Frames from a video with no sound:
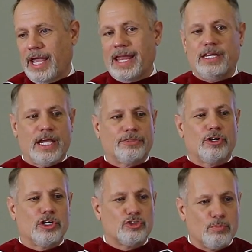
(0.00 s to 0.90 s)
And yet
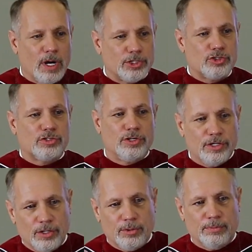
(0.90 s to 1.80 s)
there is much to
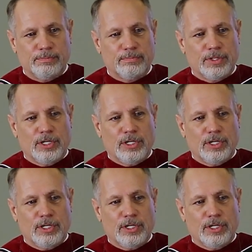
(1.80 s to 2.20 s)
do.